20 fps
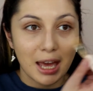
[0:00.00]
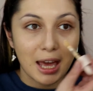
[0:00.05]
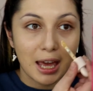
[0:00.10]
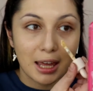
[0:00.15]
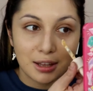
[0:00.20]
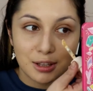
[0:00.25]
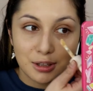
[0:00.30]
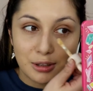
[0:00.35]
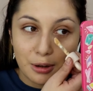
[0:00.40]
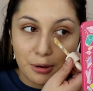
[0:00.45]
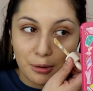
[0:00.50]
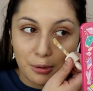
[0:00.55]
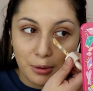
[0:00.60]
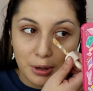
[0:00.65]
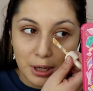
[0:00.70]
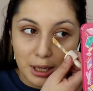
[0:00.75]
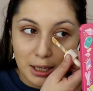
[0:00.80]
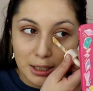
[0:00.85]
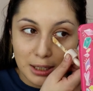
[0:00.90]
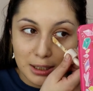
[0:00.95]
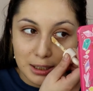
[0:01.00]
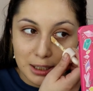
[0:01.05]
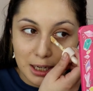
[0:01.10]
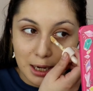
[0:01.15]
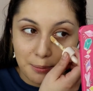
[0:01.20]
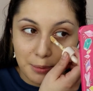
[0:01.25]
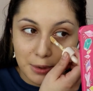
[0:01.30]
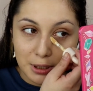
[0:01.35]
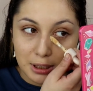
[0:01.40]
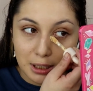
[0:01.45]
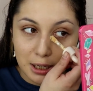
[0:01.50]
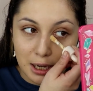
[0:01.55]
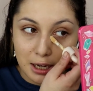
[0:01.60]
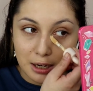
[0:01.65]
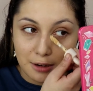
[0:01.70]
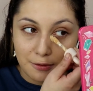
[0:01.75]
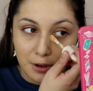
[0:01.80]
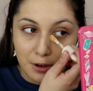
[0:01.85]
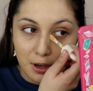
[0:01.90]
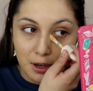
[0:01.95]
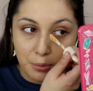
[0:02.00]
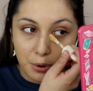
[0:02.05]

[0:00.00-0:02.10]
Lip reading: And so his tip is to kind of